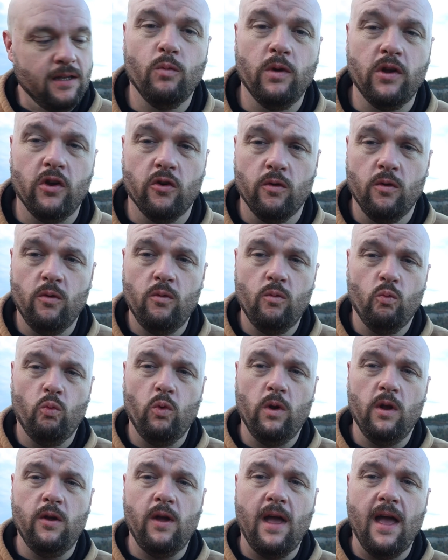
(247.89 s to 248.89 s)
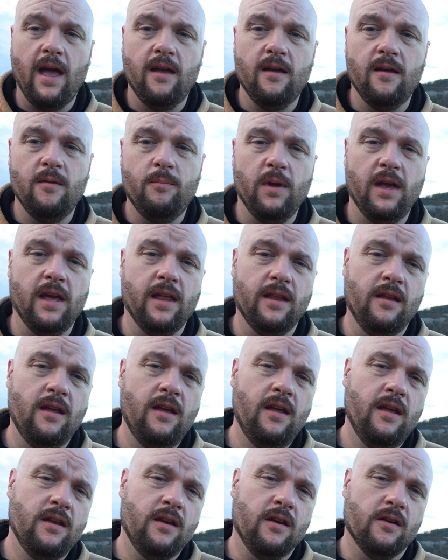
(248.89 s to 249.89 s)
When you're really high up and
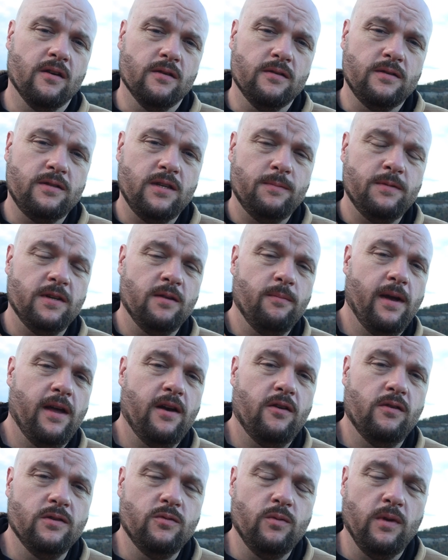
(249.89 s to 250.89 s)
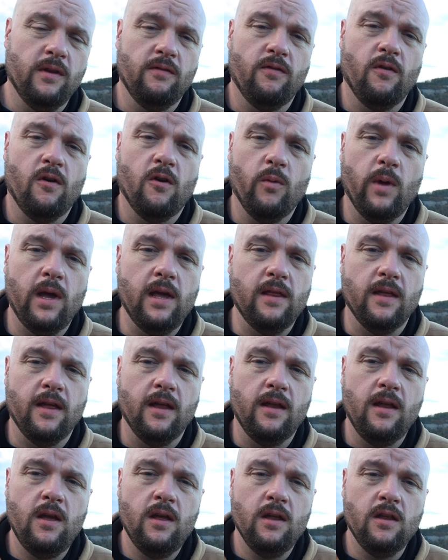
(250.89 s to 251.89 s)
your subject matter is really far away,
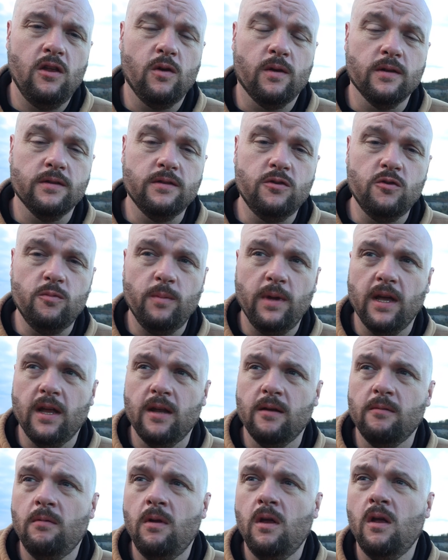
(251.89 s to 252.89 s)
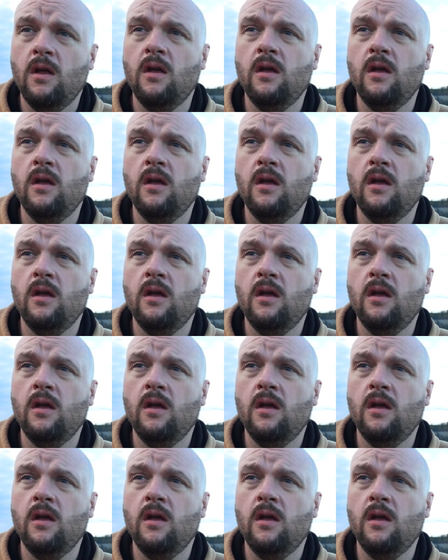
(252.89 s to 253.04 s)
that you can zoom in,